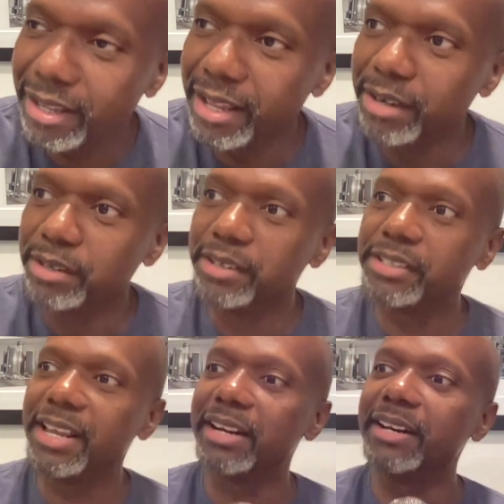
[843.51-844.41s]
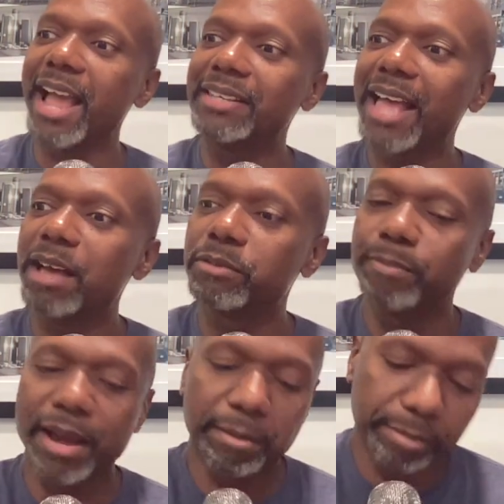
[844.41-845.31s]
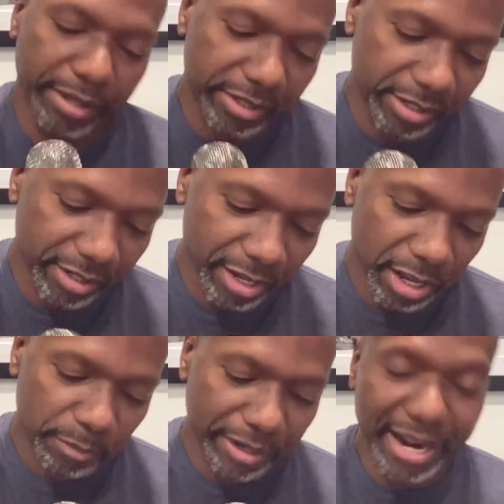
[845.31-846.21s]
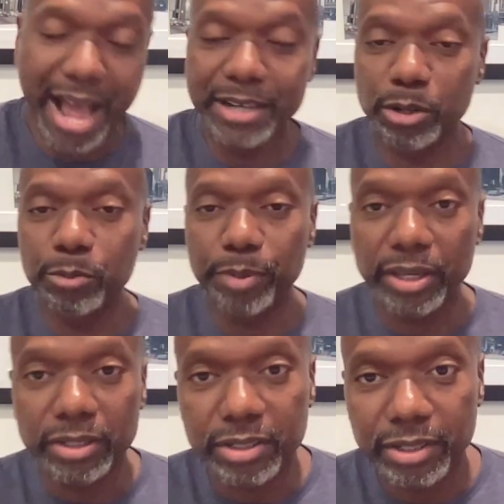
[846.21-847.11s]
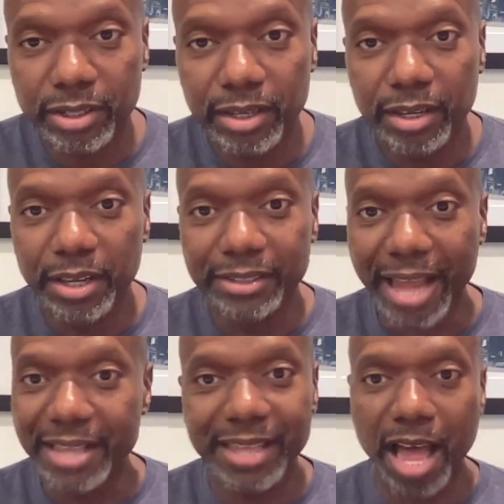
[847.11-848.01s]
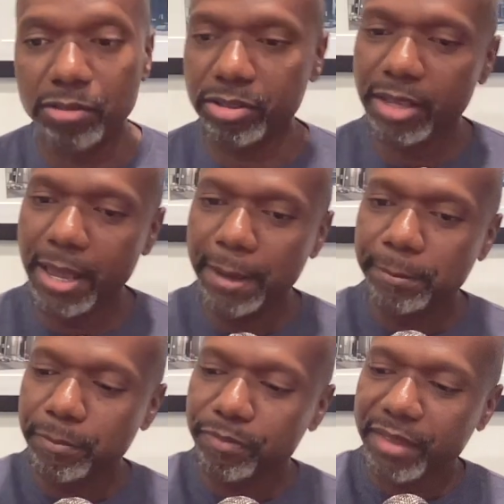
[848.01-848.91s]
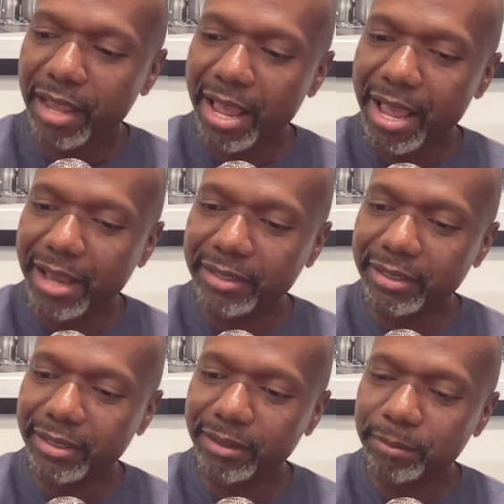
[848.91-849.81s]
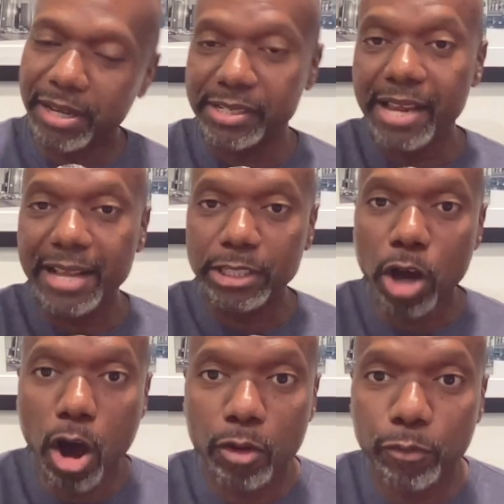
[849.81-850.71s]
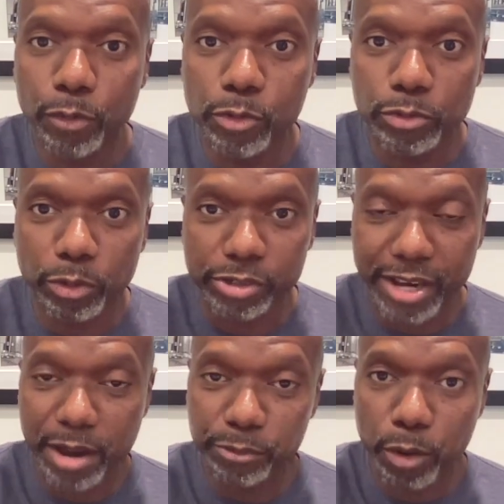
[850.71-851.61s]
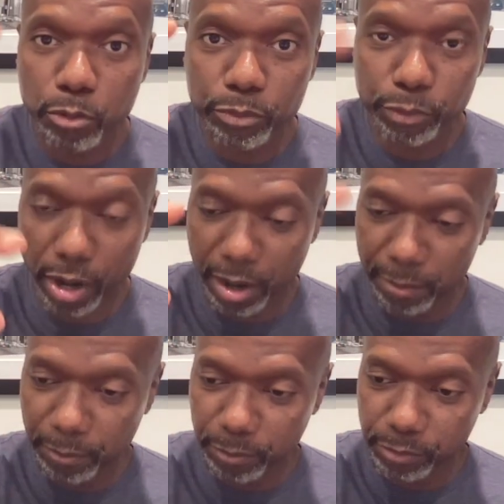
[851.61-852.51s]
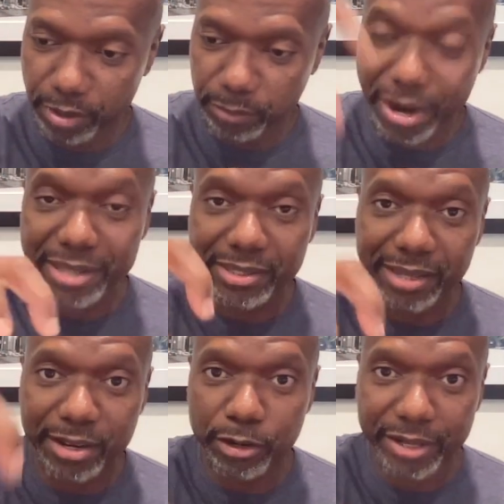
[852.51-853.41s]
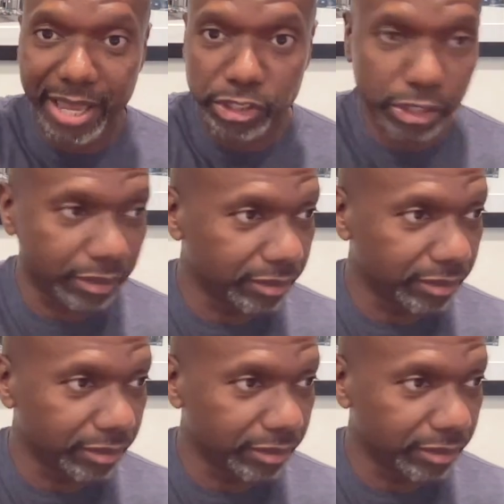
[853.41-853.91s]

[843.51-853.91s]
and she had a nice house by the beach, Redondo Beach, nice house. And because she had dog food, so she had rats in her kitchen.